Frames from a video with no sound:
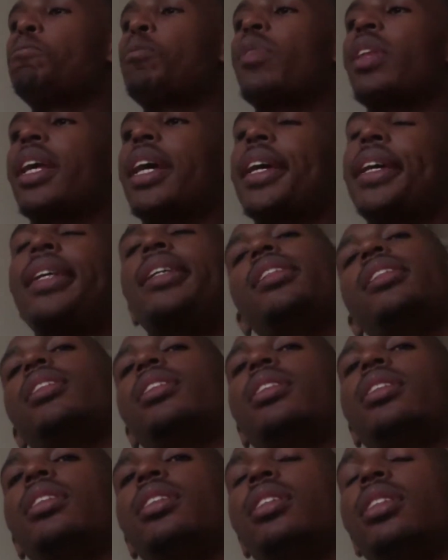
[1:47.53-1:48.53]
Guys,
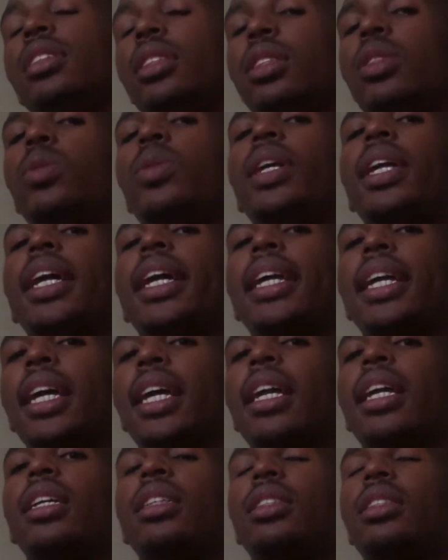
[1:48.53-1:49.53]
this is what I
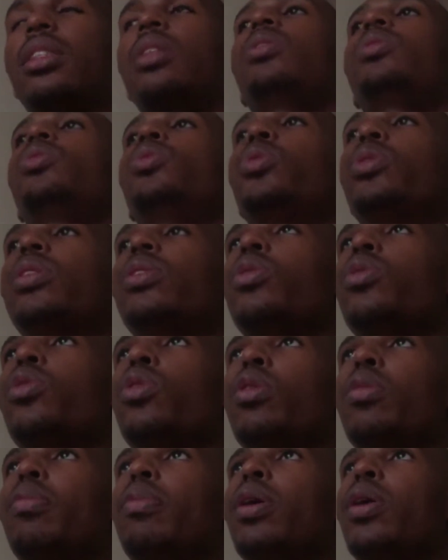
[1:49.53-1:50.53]
realized. I was walking
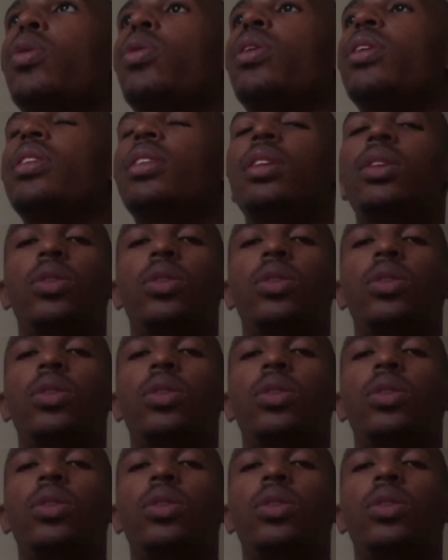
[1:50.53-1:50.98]
through the park one day.